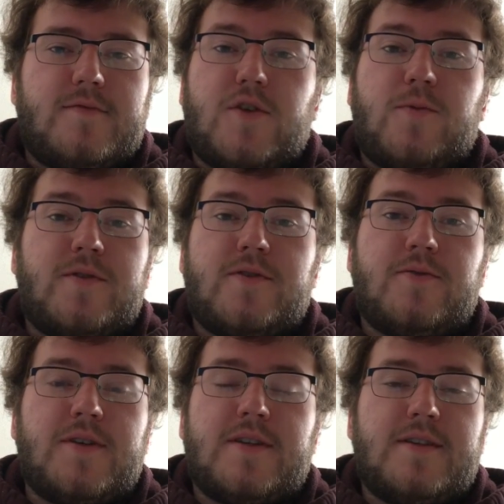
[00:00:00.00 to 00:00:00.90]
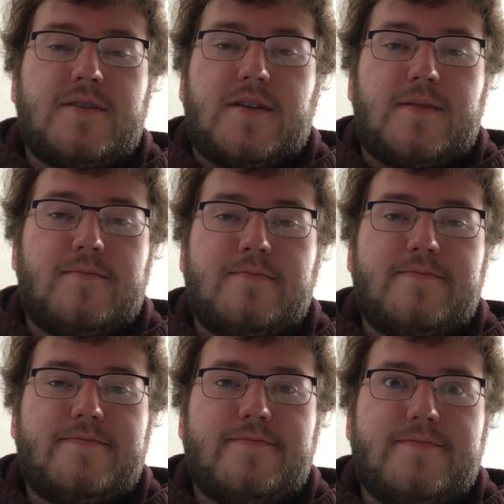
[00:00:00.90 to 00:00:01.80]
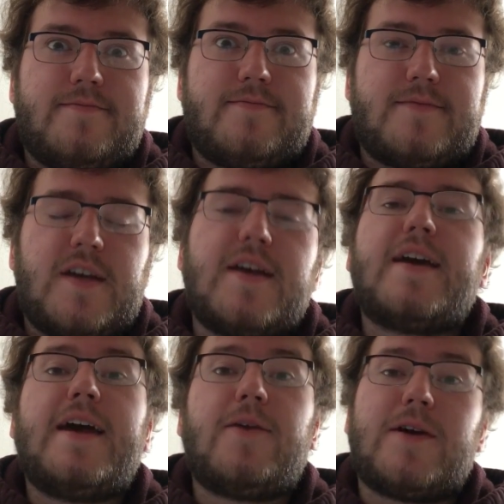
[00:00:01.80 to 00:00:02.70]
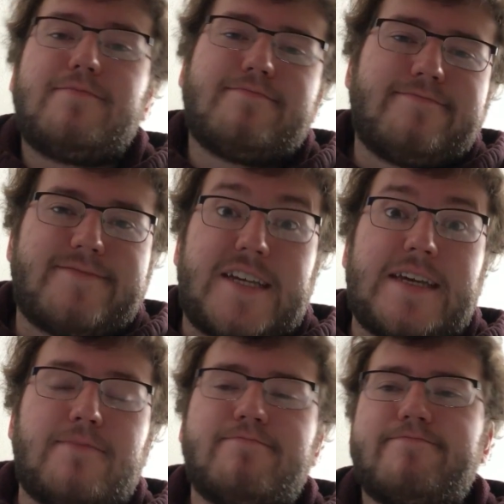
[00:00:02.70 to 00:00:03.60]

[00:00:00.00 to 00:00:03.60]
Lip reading: No one tuned in this time. Anyway, see ya.